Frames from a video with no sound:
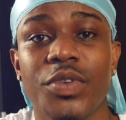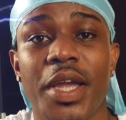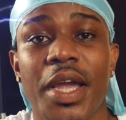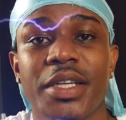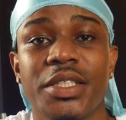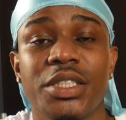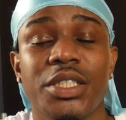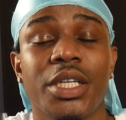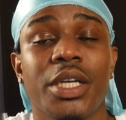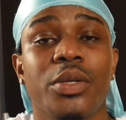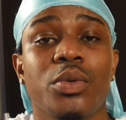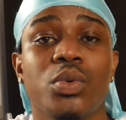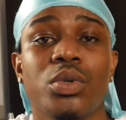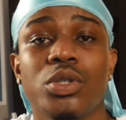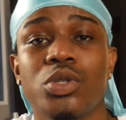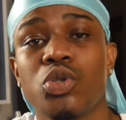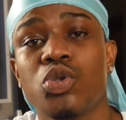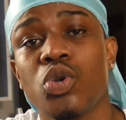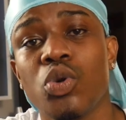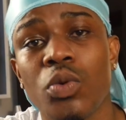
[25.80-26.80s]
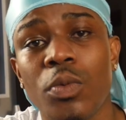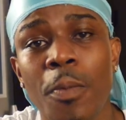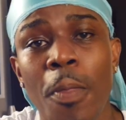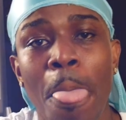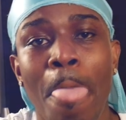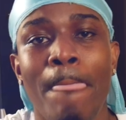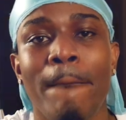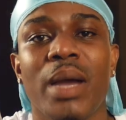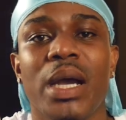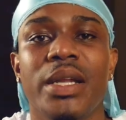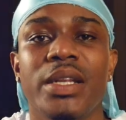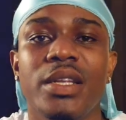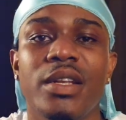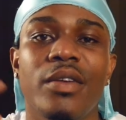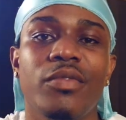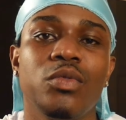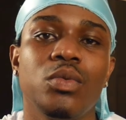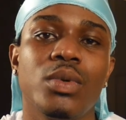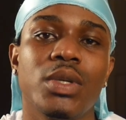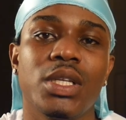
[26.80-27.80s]
Reactor Channel 1 and 2. I need
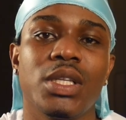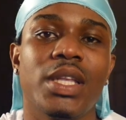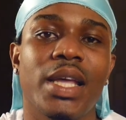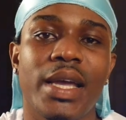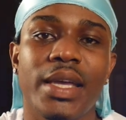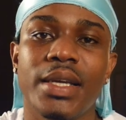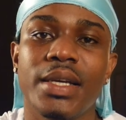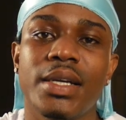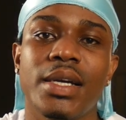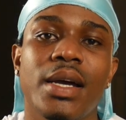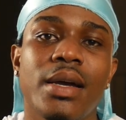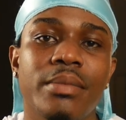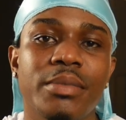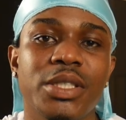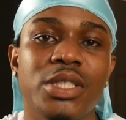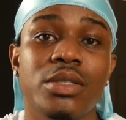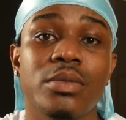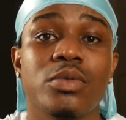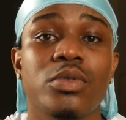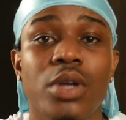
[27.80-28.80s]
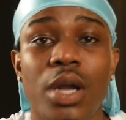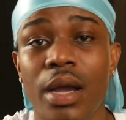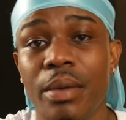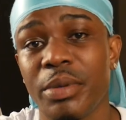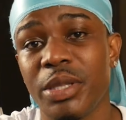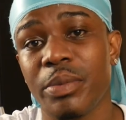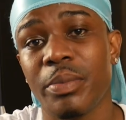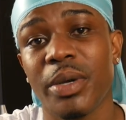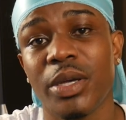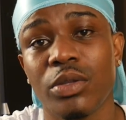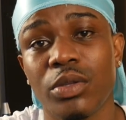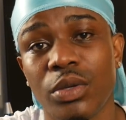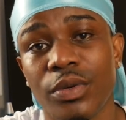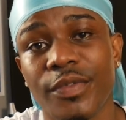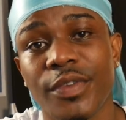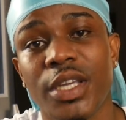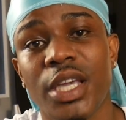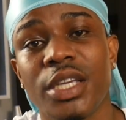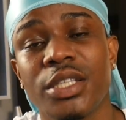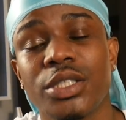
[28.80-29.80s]
everyone to like, comment, subscribe, hit the bell
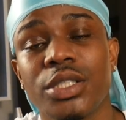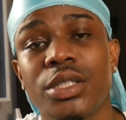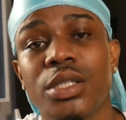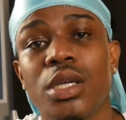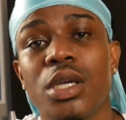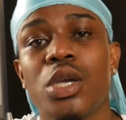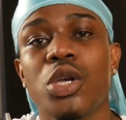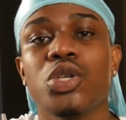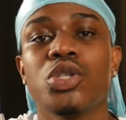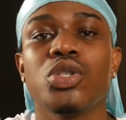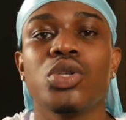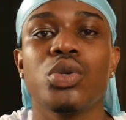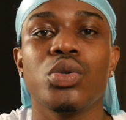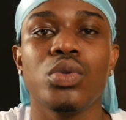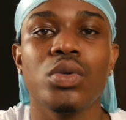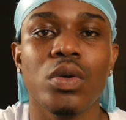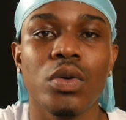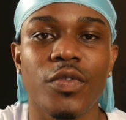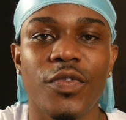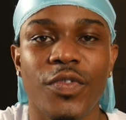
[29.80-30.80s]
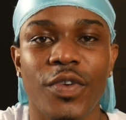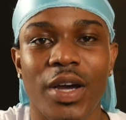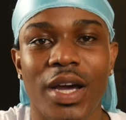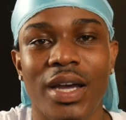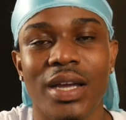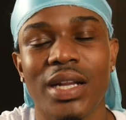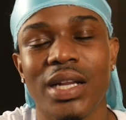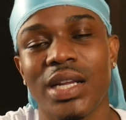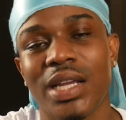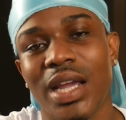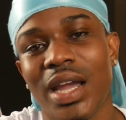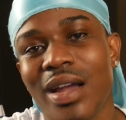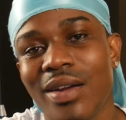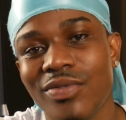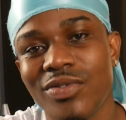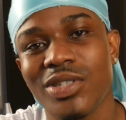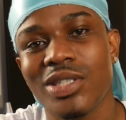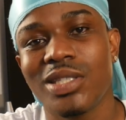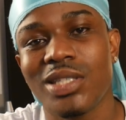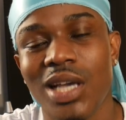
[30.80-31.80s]
notification so you're notified
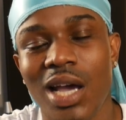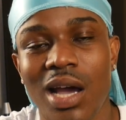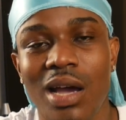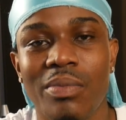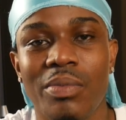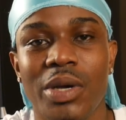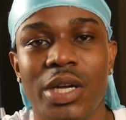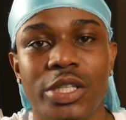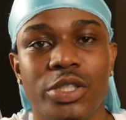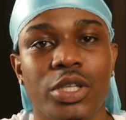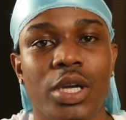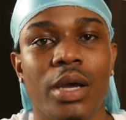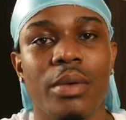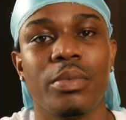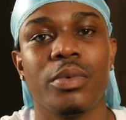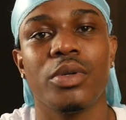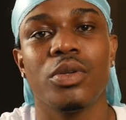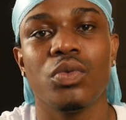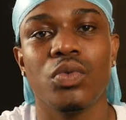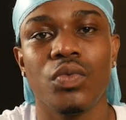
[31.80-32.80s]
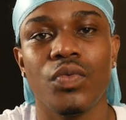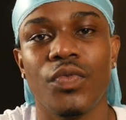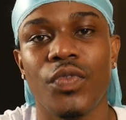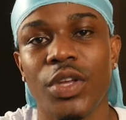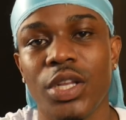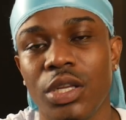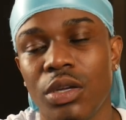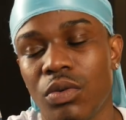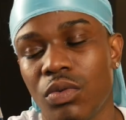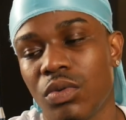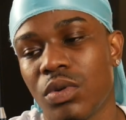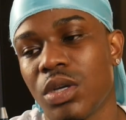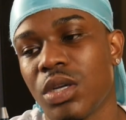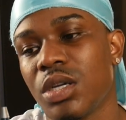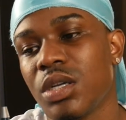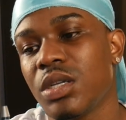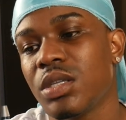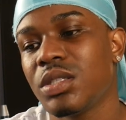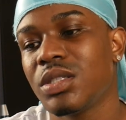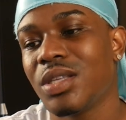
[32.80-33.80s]
every time I drop a new video.
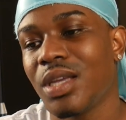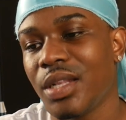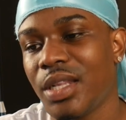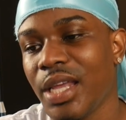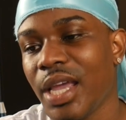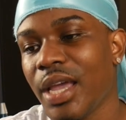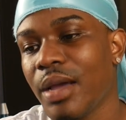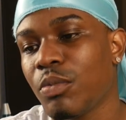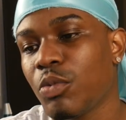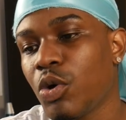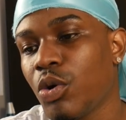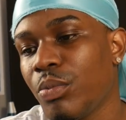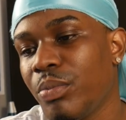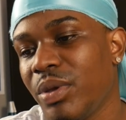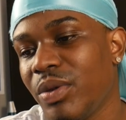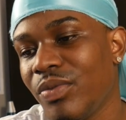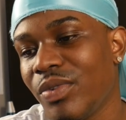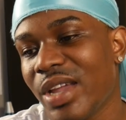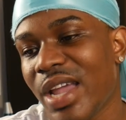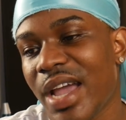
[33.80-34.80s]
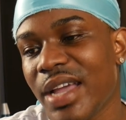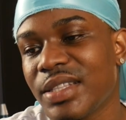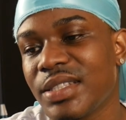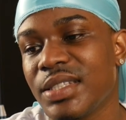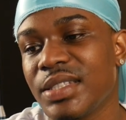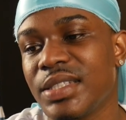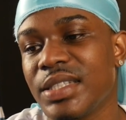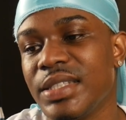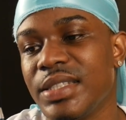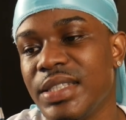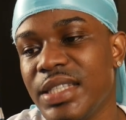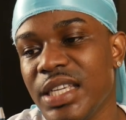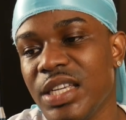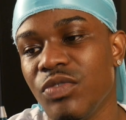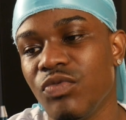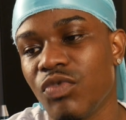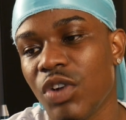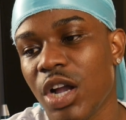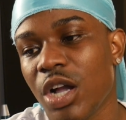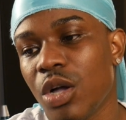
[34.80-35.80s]
Today I'm going to be reacting to
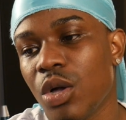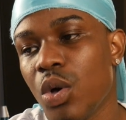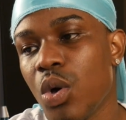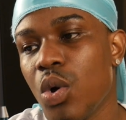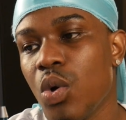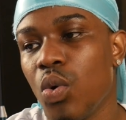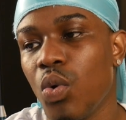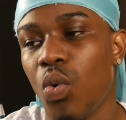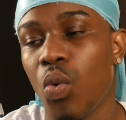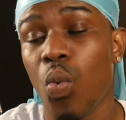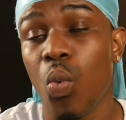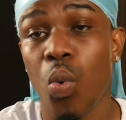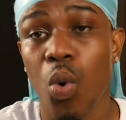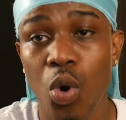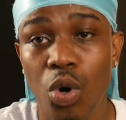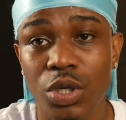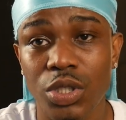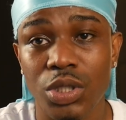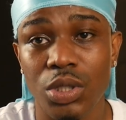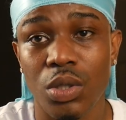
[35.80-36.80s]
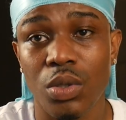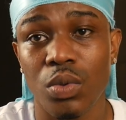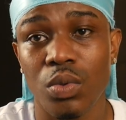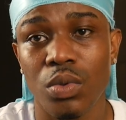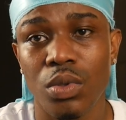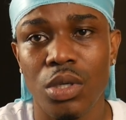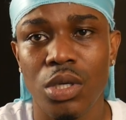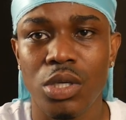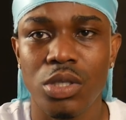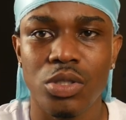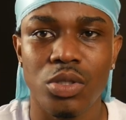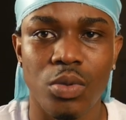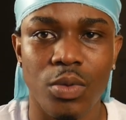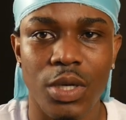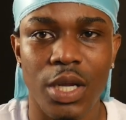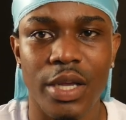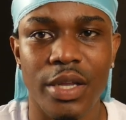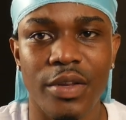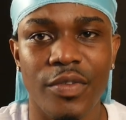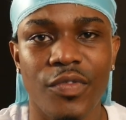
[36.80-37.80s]
D'Rell Warzone. So
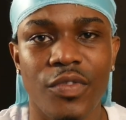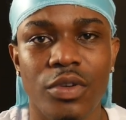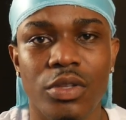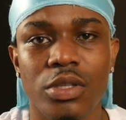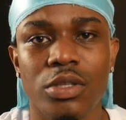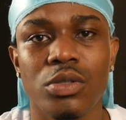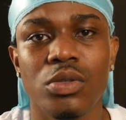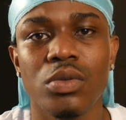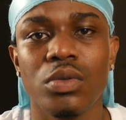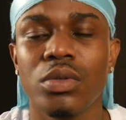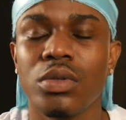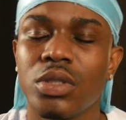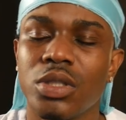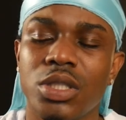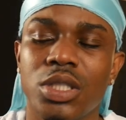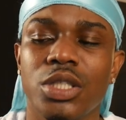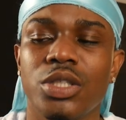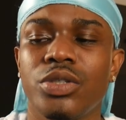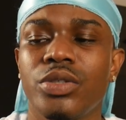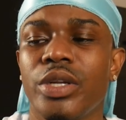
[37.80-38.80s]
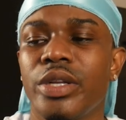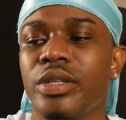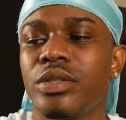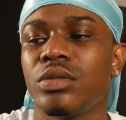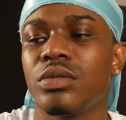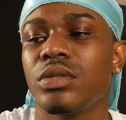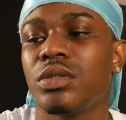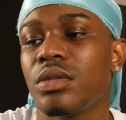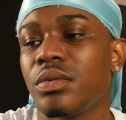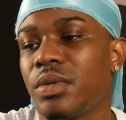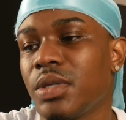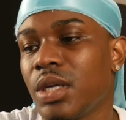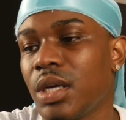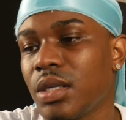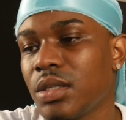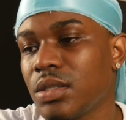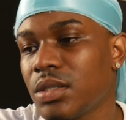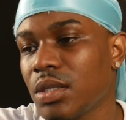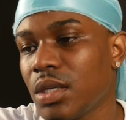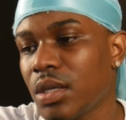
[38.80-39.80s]
without any further ado, let's get straight into it, see what he
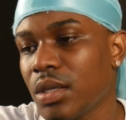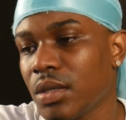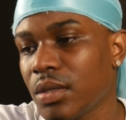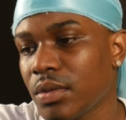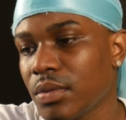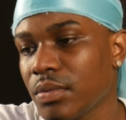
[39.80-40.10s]
got to say.